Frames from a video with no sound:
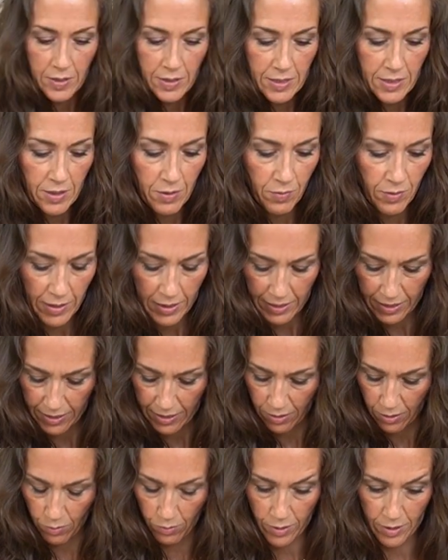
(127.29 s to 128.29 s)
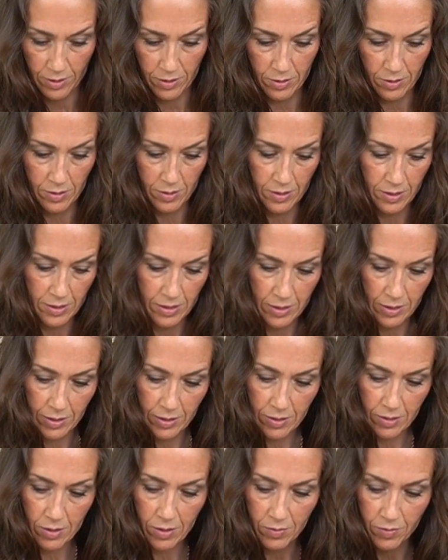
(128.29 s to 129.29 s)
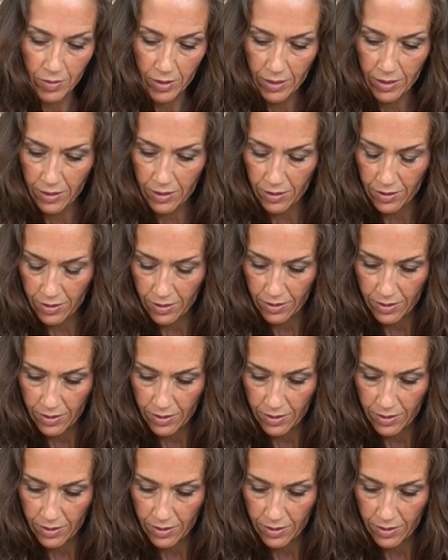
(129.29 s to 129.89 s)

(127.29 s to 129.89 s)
Let's see if I can get the rest of this slid off of here.